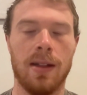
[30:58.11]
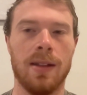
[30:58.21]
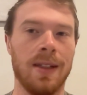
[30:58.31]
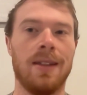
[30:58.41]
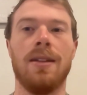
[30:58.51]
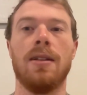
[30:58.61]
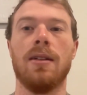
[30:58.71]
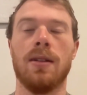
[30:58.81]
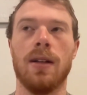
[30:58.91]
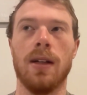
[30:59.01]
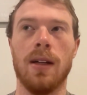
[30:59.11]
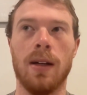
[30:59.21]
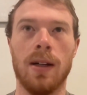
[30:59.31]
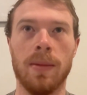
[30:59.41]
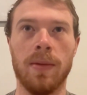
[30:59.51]

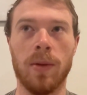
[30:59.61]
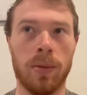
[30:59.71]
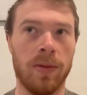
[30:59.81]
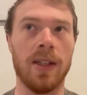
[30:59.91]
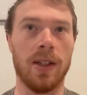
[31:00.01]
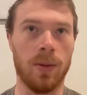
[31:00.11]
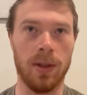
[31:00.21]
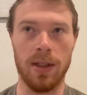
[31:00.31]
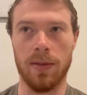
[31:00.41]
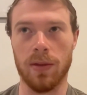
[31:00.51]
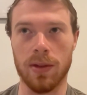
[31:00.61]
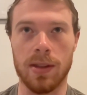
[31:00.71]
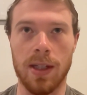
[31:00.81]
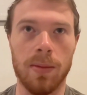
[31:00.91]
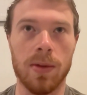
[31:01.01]
if you provide liquidity for a
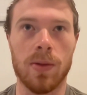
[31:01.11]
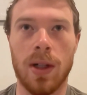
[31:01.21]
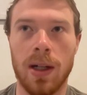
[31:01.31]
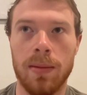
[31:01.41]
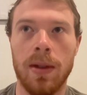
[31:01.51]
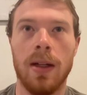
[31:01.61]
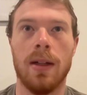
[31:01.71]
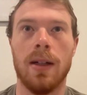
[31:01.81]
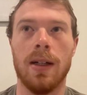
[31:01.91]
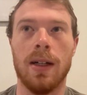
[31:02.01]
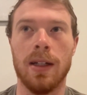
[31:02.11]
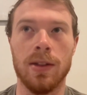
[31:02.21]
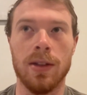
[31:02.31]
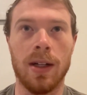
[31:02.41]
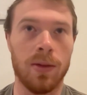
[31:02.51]
stable swap, you're
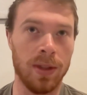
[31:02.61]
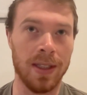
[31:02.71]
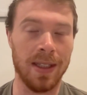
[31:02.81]
not really